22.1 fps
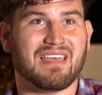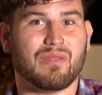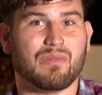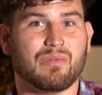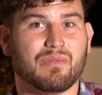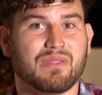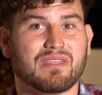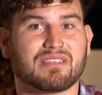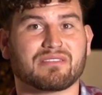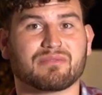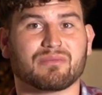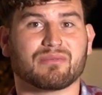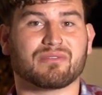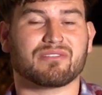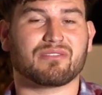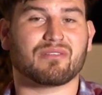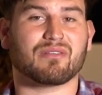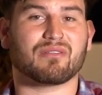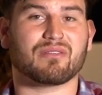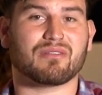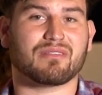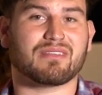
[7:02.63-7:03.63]
This was
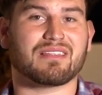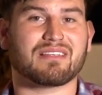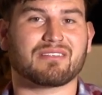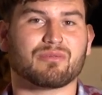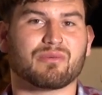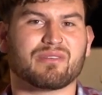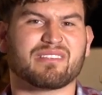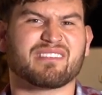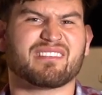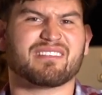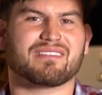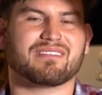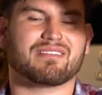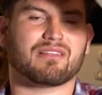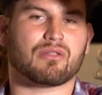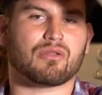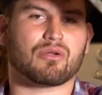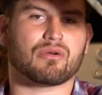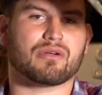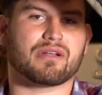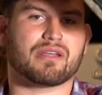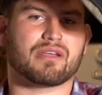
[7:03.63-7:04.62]
the
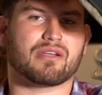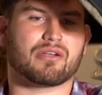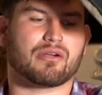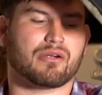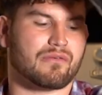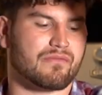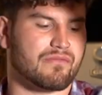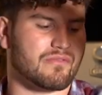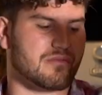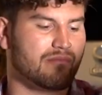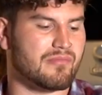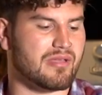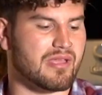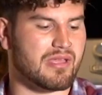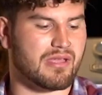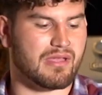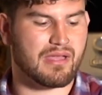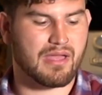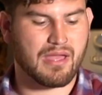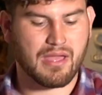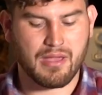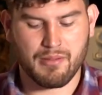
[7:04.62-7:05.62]
learning curve for
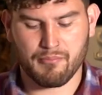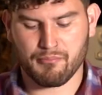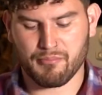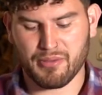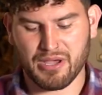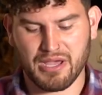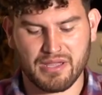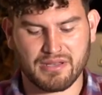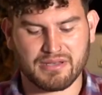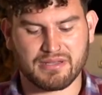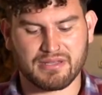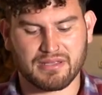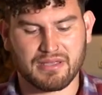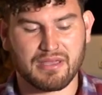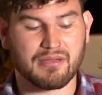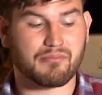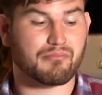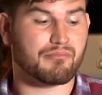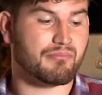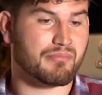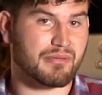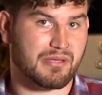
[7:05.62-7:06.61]
me. But
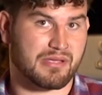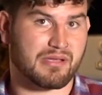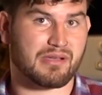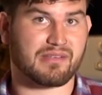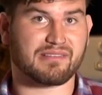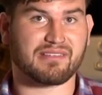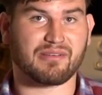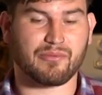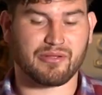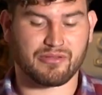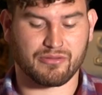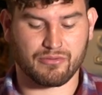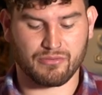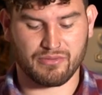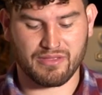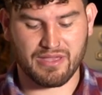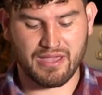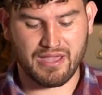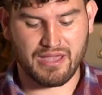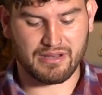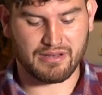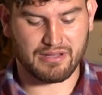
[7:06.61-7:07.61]
because I went through
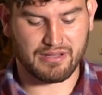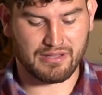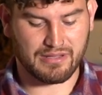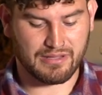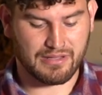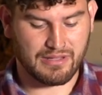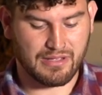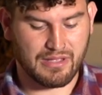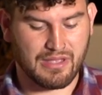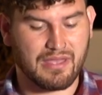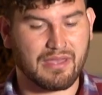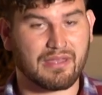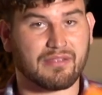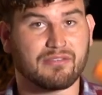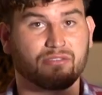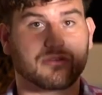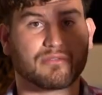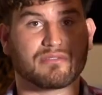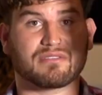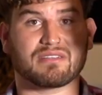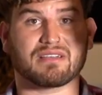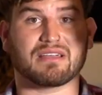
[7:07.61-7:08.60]
that, as
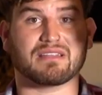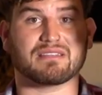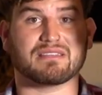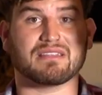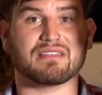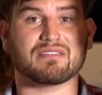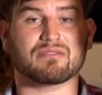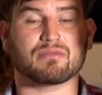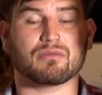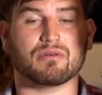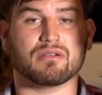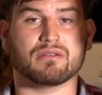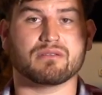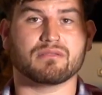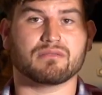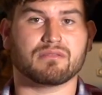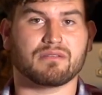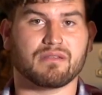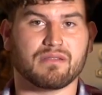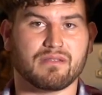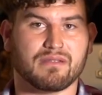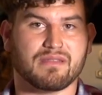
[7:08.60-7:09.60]
soon as I got this
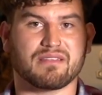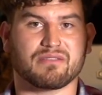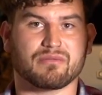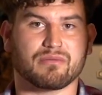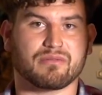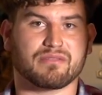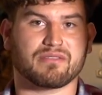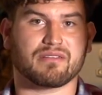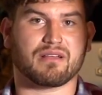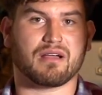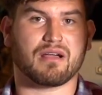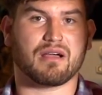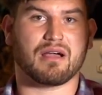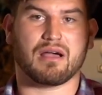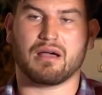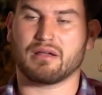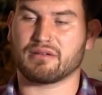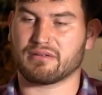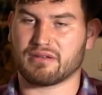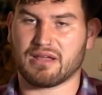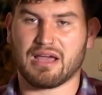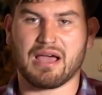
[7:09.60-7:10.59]
one's
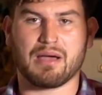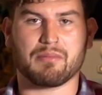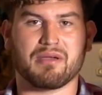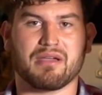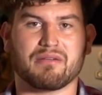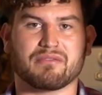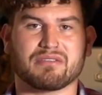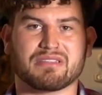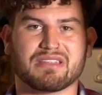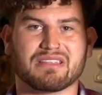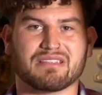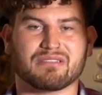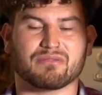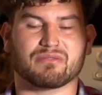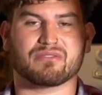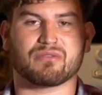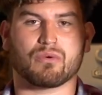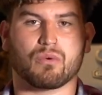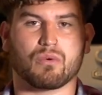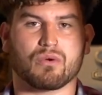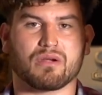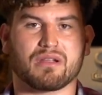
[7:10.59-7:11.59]
on top of everything, this
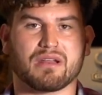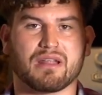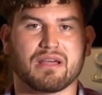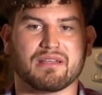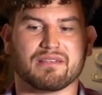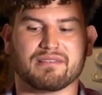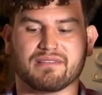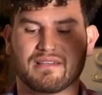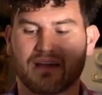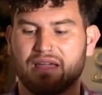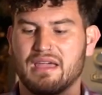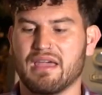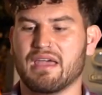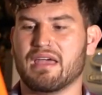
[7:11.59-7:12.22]
one's organized.